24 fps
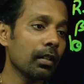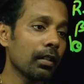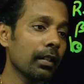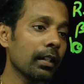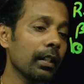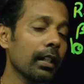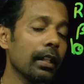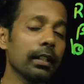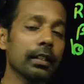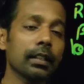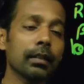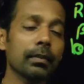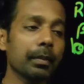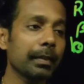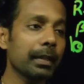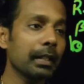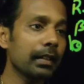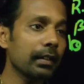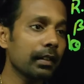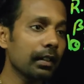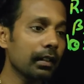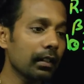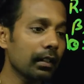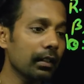See, intercept
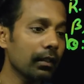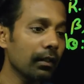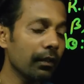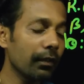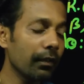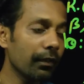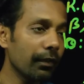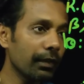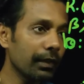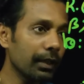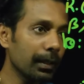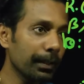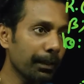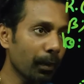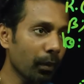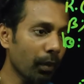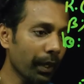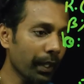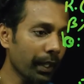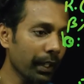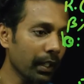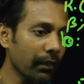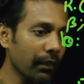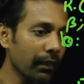means the
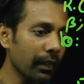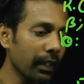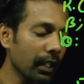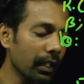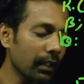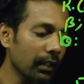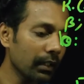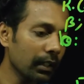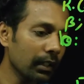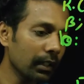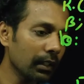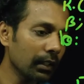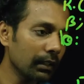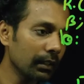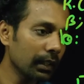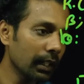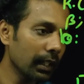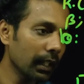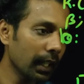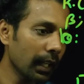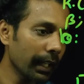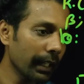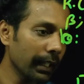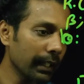point where
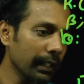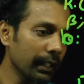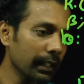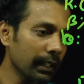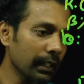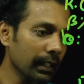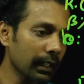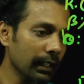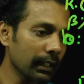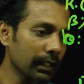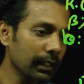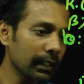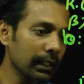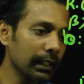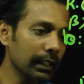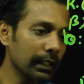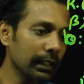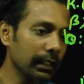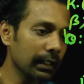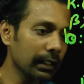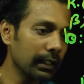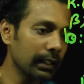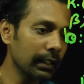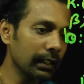the line cut
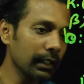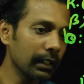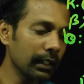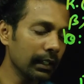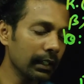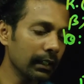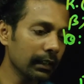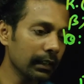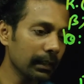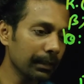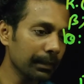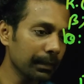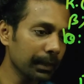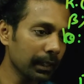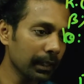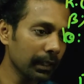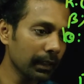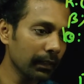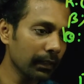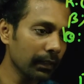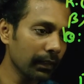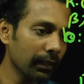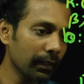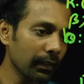intercept
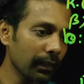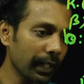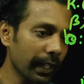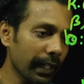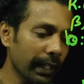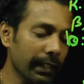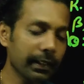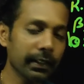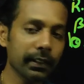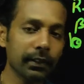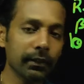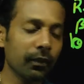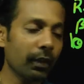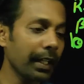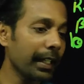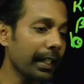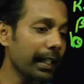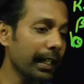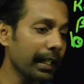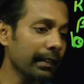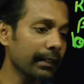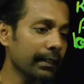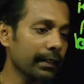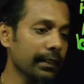the
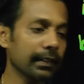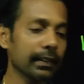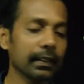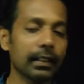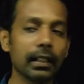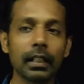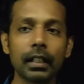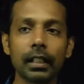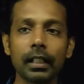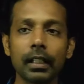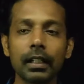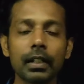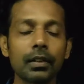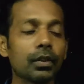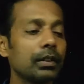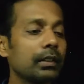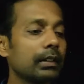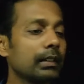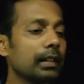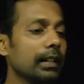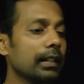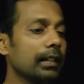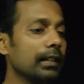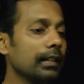y-axis.
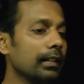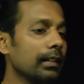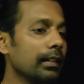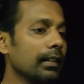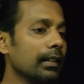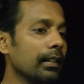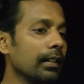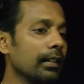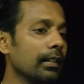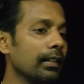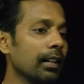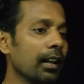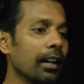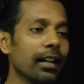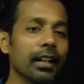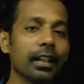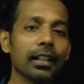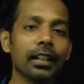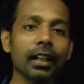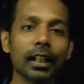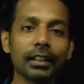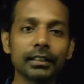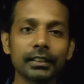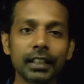So this is
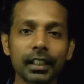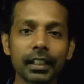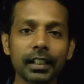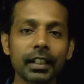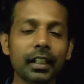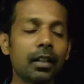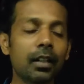another